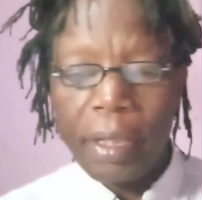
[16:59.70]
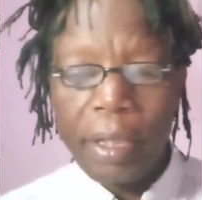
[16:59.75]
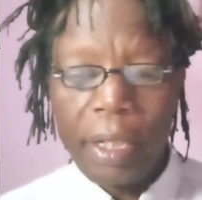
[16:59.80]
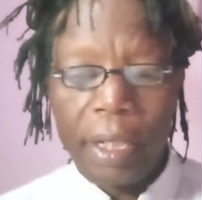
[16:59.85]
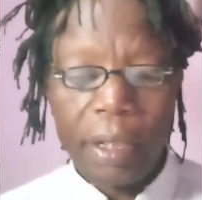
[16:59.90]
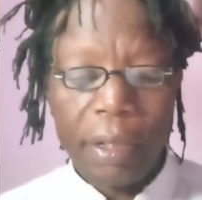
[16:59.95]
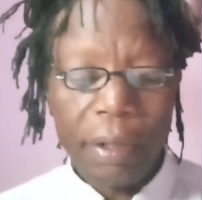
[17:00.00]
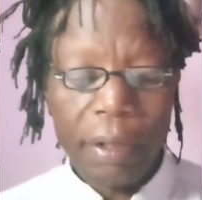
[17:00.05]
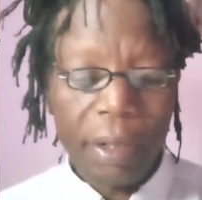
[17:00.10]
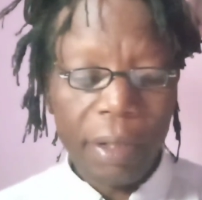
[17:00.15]

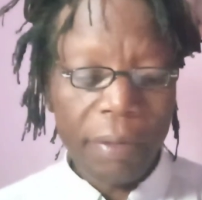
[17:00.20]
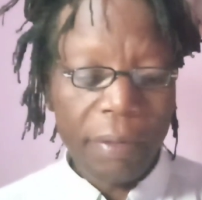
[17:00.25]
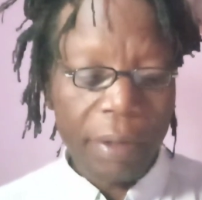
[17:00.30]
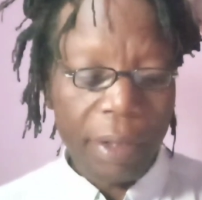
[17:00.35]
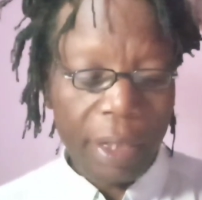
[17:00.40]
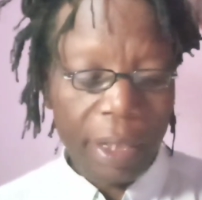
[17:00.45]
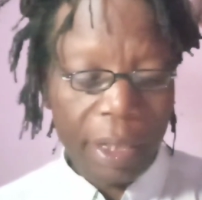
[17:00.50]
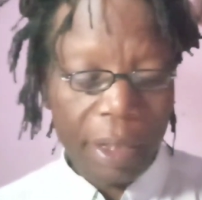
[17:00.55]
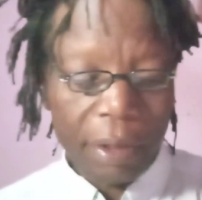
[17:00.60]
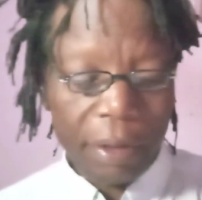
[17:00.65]
I don't have
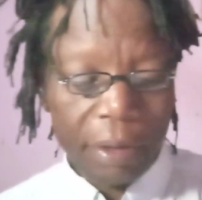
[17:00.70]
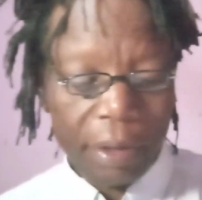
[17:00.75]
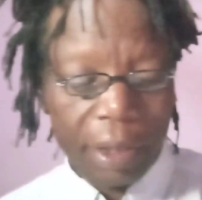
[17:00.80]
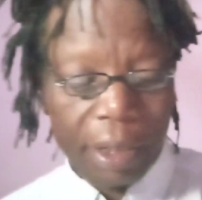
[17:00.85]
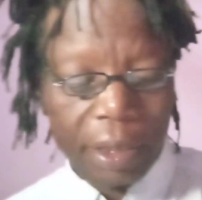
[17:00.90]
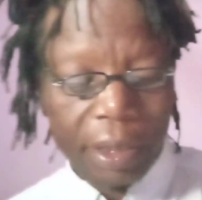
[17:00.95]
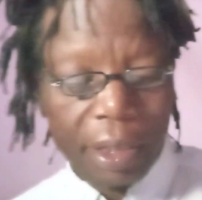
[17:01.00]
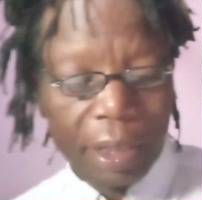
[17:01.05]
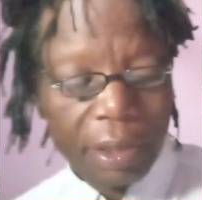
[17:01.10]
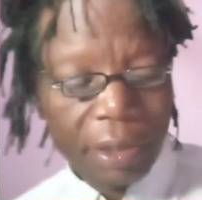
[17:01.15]
an iron,
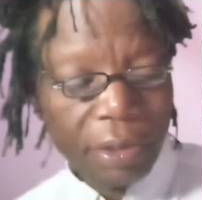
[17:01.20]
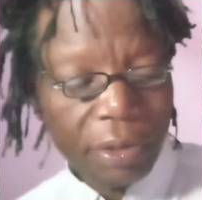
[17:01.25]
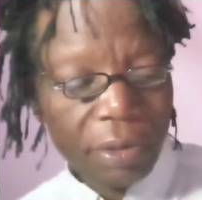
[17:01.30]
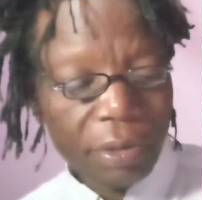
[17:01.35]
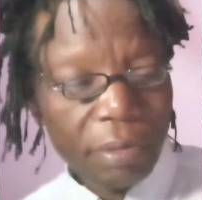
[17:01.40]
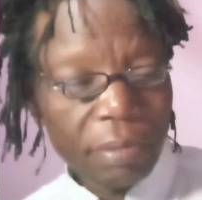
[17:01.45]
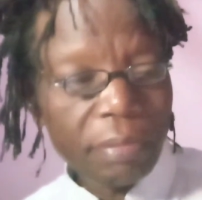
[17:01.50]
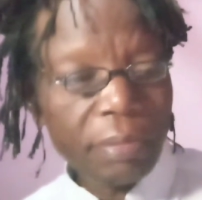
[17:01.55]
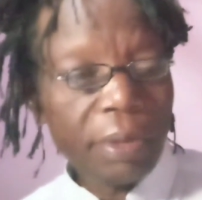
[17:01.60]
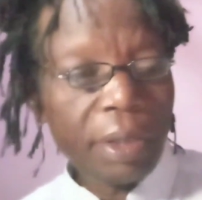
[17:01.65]
let's
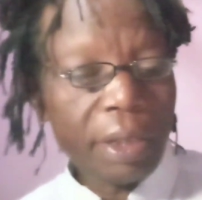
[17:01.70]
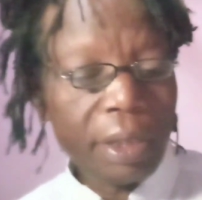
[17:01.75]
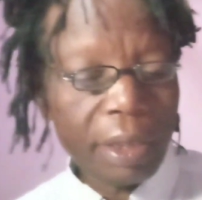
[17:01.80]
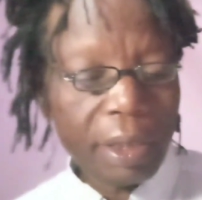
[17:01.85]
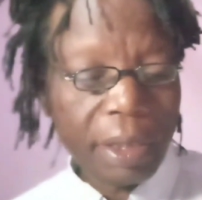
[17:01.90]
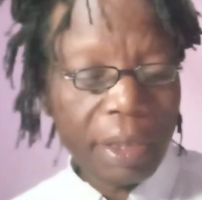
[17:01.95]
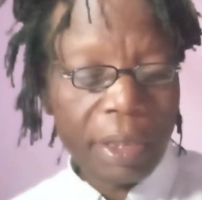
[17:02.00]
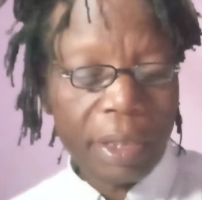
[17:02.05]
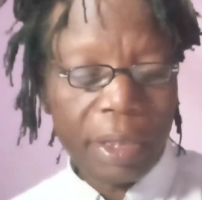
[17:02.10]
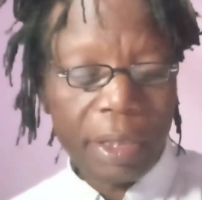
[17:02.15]
assume that